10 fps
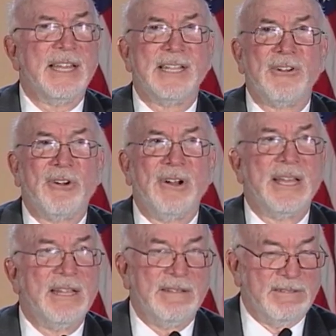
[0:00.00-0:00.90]
they're
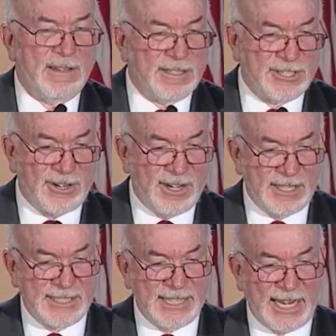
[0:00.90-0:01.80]
already starting to
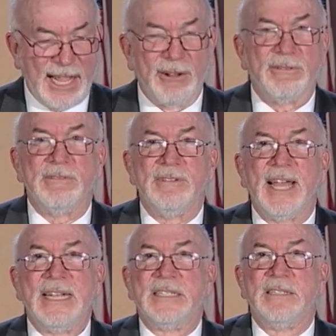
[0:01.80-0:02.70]
sell out
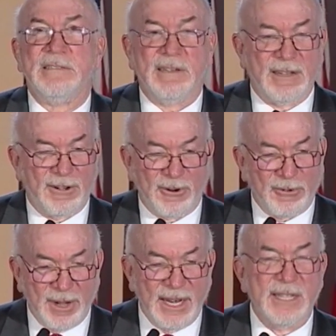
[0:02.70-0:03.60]
nights
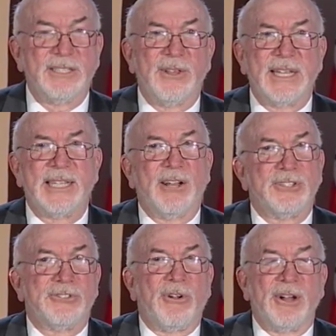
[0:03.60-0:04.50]
already. So that's how
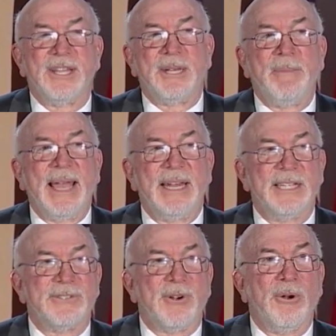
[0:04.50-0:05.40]
strong the demand
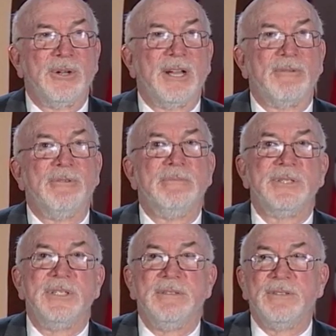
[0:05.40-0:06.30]
is for hotel rooms
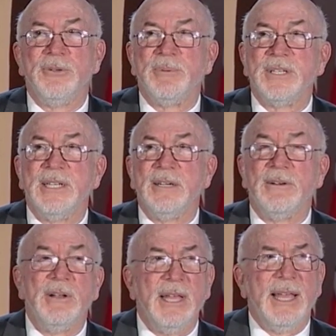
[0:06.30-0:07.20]
in Cupertino.
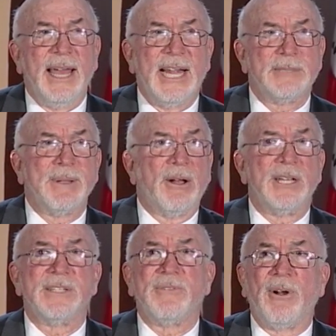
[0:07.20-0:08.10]
And that's
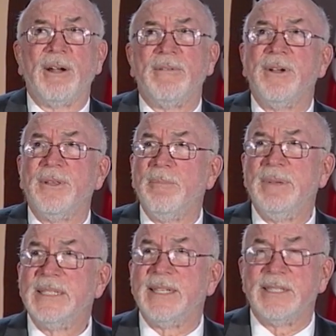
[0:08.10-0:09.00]
because of all our other
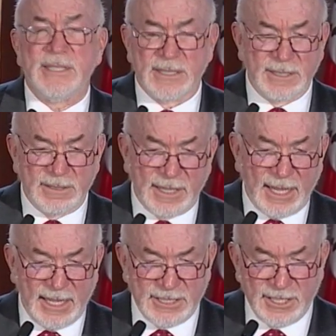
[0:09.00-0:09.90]
businesses,
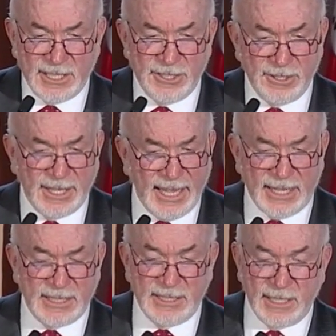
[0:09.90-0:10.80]
as you'll guess.